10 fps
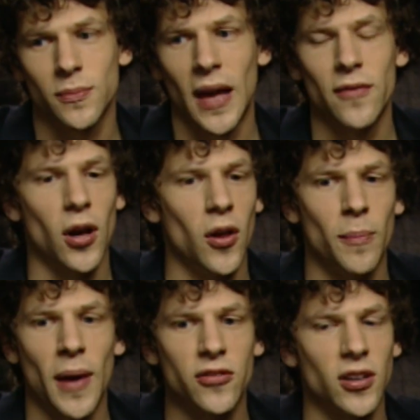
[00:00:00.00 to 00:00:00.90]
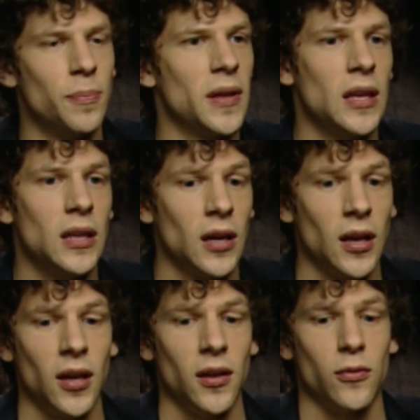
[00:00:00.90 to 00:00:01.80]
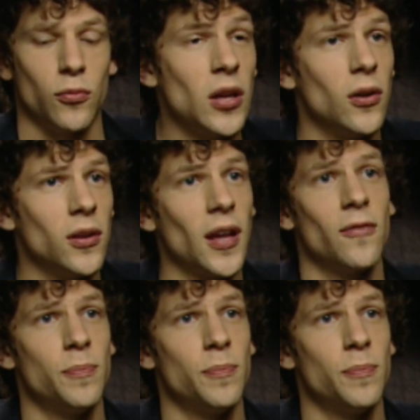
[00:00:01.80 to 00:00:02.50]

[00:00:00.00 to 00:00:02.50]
have all the magic be real,